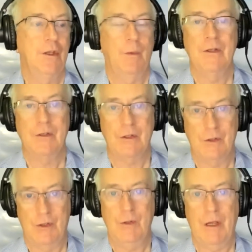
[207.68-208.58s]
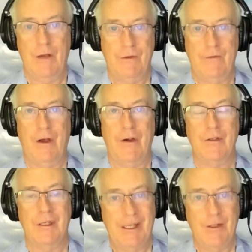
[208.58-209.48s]
The ones that do have the virus,
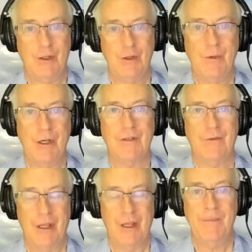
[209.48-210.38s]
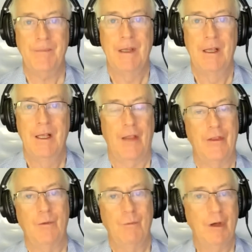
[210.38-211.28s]
another two weeks for them, and
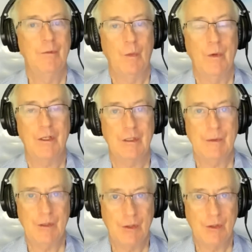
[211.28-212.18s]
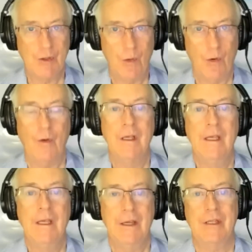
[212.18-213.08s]
then one more week to be sure.
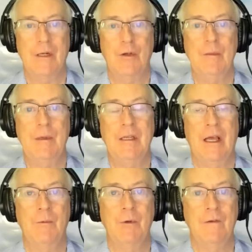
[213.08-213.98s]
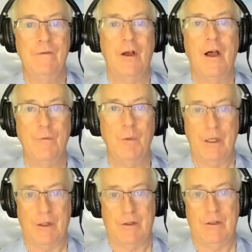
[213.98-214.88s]
He said it could be done within five
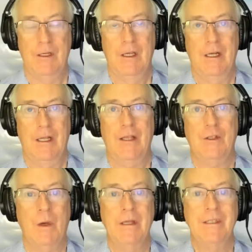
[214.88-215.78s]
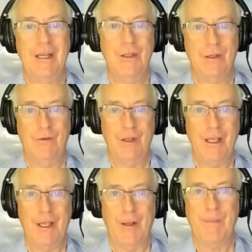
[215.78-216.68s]
weeks. Now that's one-tenth of a
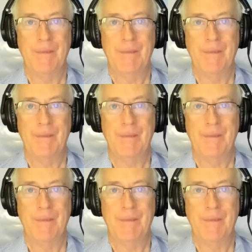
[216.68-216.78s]
year.